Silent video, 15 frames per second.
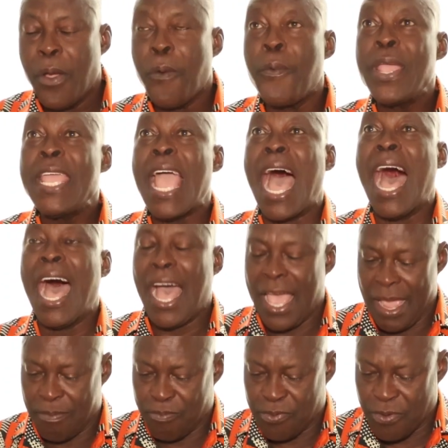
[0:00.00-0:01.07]
we are
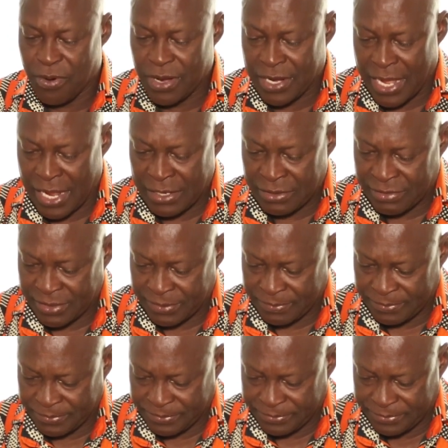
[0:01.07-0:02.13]
a poor country.
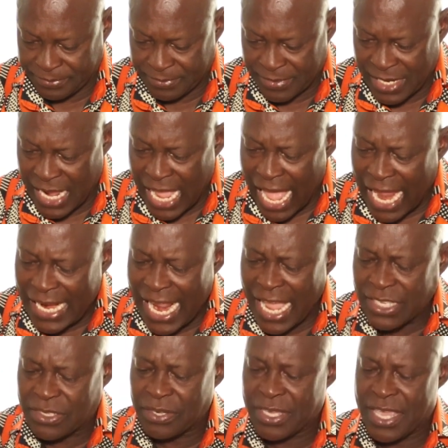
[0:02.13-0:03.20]
I'd
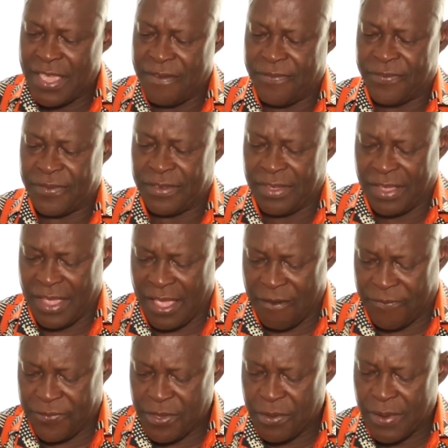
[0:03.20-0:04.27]
like to give a
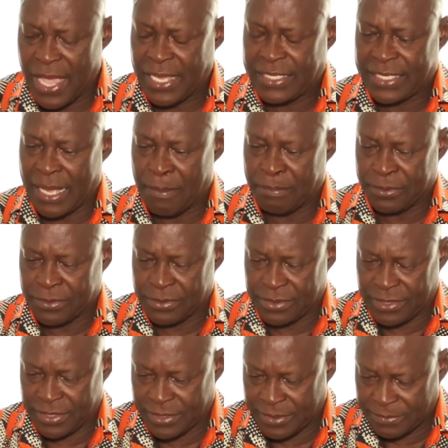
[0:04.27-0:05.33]
few
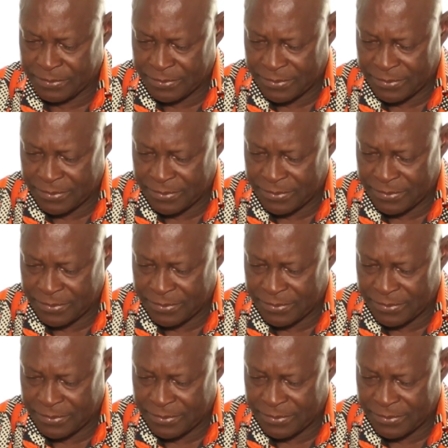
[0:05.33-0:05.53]
examples.